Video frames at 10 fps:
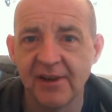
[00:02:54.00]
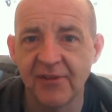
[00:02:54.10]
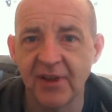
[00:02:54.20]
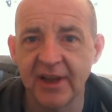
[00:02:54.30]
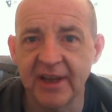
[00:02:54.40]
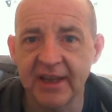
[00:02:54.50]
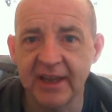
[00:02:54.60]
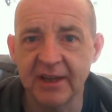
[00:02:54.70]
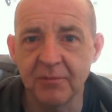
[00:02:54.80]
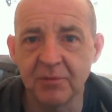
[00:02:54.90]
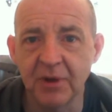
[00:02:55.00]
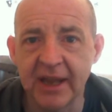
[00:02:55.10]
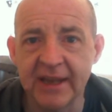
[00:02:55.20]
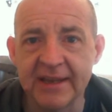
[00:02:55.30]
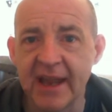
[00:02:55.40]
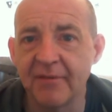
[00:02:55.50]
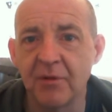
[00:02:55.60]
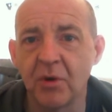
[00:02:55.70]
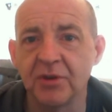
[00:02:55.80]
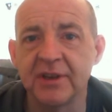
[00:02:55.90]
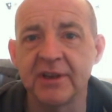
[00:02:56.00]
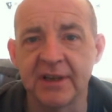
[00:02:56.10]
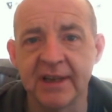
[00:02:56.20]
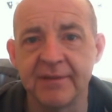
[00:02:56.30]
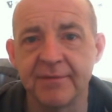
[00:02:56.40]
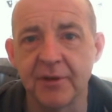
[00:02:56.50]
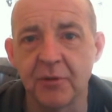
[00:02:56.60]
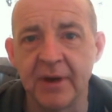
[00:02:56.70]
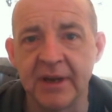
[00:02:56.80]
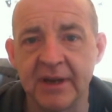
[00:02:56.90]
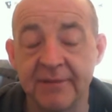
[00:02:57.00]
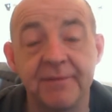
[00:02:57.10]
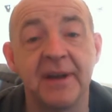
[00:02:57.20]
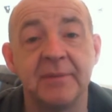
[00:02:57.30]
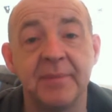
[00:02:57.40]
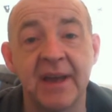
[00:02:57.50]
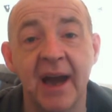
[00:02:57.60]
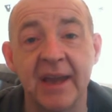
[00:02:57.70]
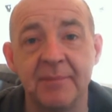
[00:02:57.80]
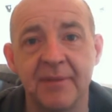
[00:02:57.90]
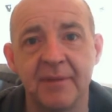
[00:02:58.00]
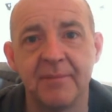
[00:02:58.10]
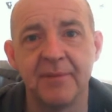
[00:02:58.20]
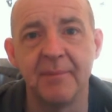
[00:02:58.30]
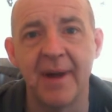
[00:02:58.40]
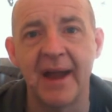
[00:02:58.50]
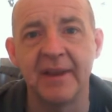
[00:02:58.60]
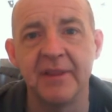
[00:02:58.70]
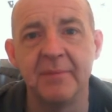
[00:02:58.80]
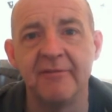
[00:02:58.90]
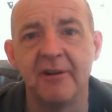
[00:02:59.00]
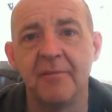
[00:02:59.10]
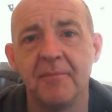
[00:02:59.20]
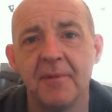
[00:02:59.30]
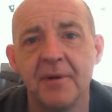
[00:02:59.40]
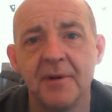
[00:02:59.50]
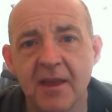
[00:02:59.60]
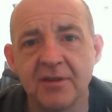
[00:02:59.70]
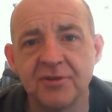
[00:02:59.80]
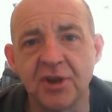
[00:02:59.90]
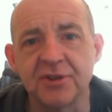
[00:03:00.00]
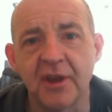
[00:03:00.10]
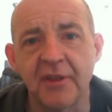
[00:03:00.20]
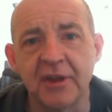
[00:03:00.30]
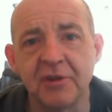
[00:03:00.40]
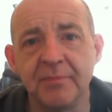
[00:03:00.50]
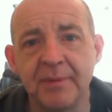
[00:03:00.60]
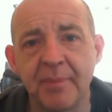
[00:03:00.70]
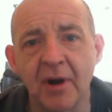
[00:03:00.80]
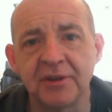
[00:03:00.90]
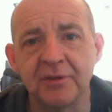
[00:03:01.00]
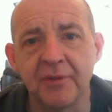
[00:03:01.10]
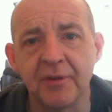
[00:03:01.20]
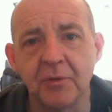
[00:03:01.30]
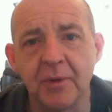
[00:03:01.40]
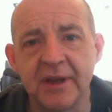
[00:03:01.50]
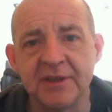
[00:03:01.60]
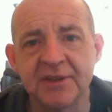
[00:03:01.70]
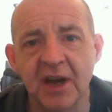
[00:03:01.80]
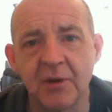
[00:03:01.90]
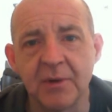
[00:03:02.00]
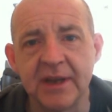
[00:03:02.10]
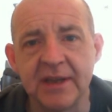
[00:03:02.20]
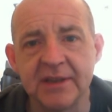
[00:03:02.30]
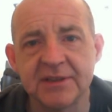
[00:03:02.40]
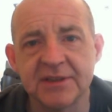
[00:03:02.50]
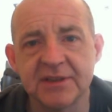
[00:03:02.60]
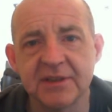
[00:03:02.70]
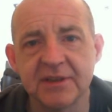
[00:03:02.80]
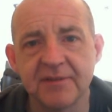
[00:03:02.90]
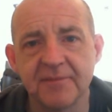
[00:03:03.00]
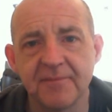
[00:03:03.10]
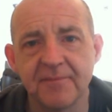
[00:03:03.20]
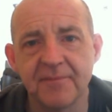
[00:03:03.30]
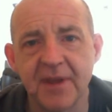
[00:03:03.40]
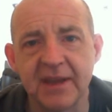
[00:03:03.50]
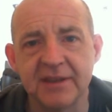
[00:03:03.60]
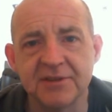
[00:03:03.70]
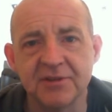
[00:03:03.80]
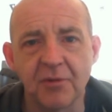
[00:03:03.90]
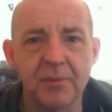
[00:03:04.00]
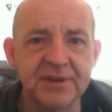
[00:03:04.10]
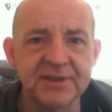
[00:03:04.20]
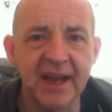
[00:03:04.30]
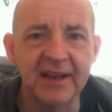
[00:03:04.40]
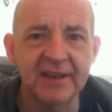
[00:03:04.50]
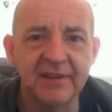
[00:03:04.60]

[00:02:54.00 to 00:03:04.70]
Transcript: that he never wanted to leave the Queen. In fact, he became the man in the mirror, just so that he couldn't be parted with the Queen. So it's notwithstanding